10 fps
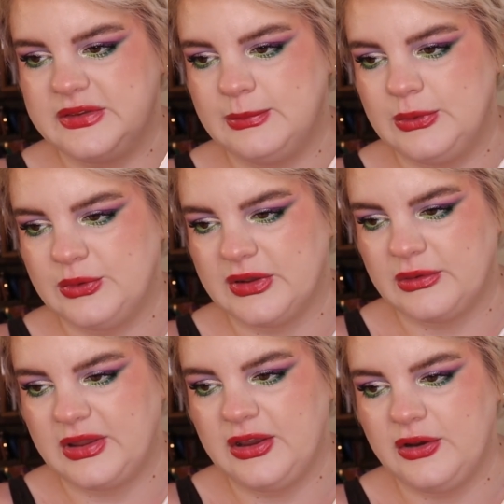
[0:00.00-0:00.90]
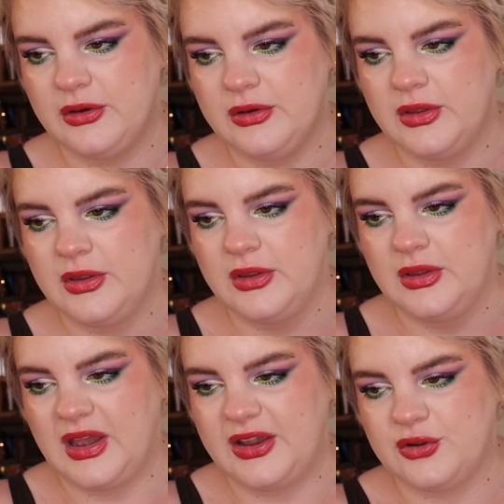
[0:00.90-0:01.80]
this blue down here.
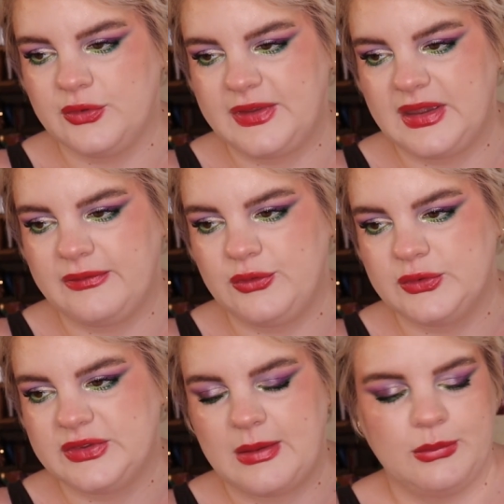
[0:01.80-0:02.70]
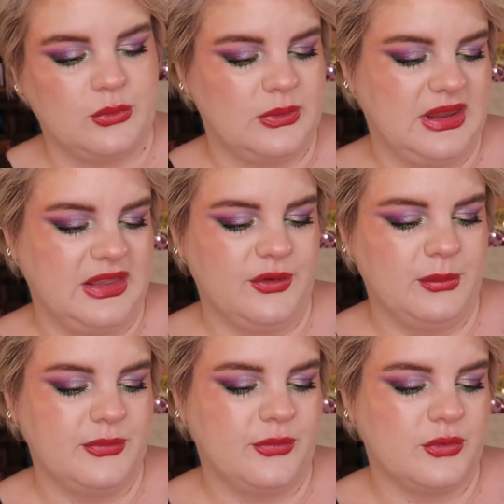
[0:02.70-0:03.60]
I don't think I've used that blue either
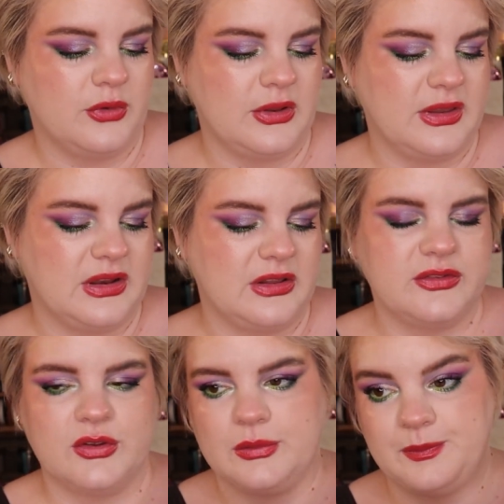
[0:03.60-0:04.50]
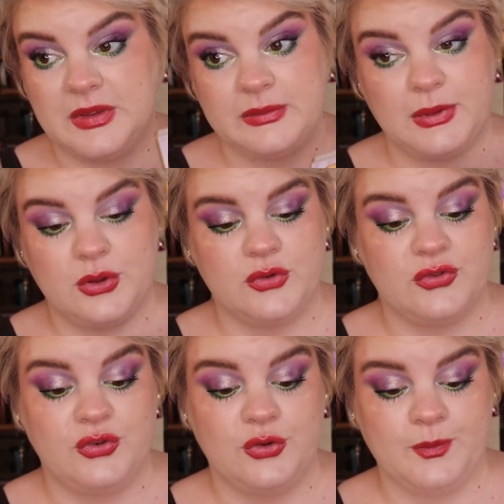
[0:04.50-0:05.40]
before rolling it in, so it's been good
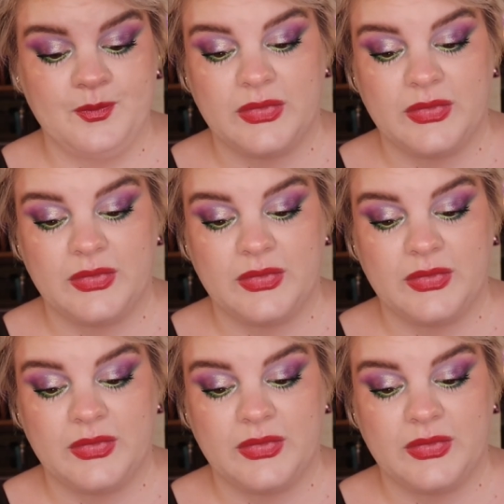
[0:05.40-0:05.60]
to